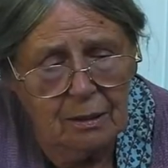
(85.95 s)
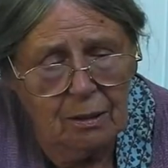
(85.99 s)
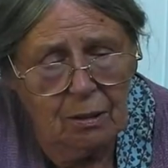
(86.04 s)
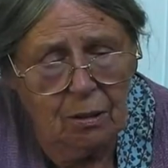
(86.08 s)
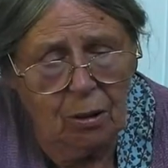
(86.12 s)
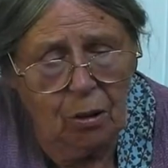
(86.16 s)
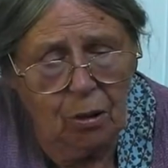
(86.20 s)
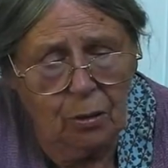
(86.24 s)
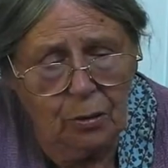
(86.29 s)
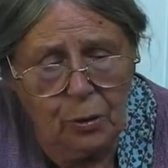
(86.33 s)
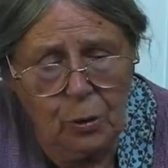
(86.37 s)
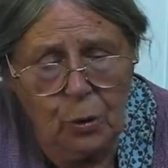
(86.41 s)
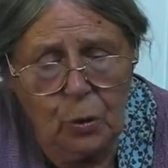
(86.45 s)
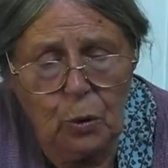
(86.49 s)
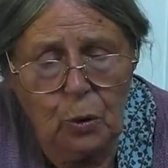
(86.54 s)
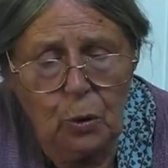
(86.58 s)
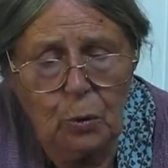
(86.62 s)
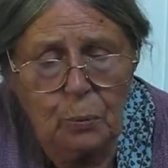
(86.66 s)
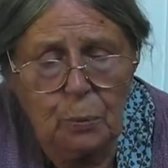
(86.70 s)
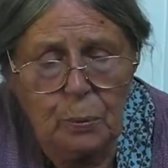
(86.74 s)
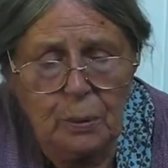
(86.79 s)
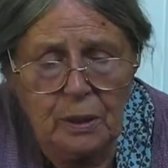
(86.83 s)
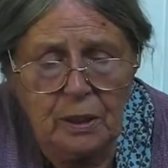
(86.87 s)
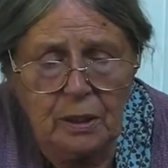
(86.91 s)
all the
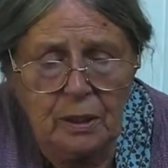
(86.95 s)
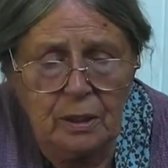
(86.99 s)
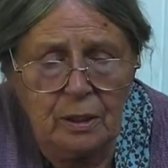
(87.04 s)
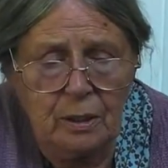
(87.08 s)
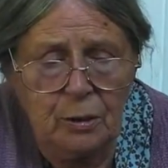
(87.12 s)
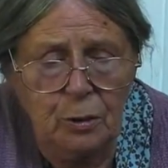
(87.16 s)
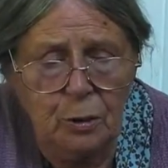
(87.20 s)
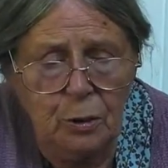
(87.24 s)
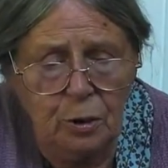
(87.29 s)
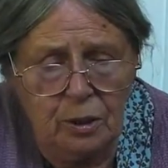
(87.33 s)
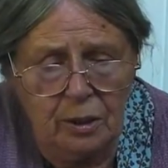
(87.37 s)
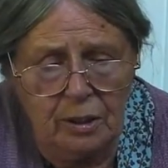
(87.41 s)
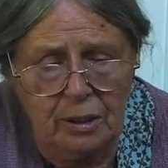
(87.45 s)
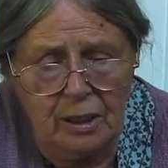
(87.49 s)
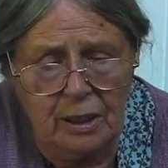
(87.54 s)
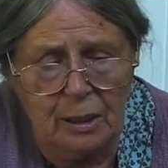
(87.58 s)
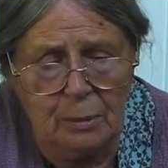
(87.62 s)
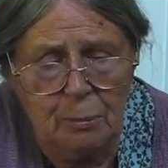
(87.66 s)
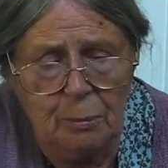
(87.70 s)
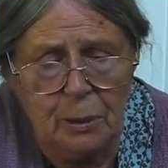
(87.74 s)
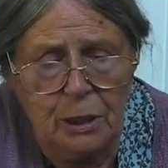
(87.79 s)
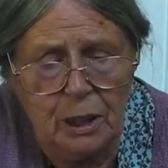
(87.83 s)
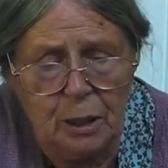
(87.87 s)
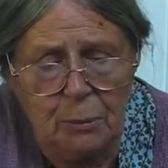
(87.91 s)
hopeless,
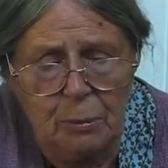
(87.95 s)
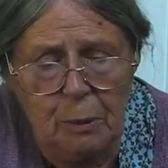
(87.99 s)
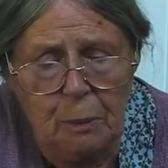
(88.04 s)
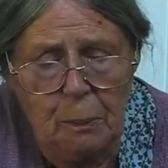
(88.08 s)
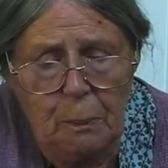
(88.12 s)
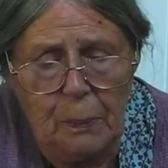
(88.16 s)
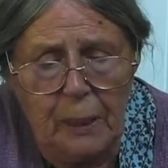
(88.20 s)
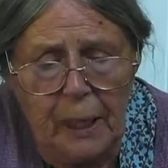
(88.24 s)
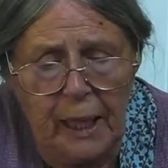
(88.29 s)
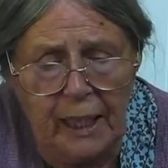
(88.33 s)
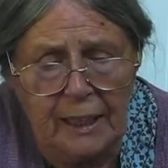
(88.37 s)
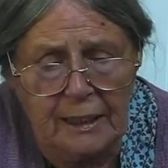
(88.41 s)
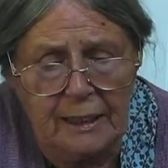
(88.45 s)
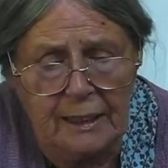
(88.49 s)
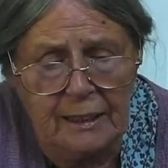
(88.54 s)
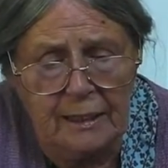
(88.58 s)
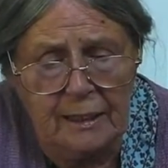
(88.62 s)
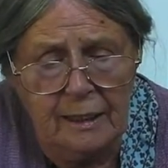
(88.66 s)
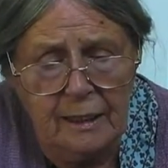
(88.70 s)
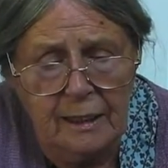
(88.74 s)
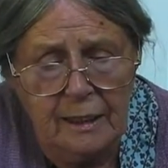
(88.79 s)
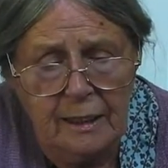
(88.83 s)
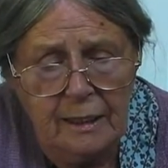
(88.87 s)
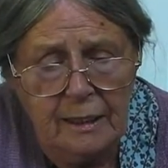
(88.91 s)
useless, miserable past.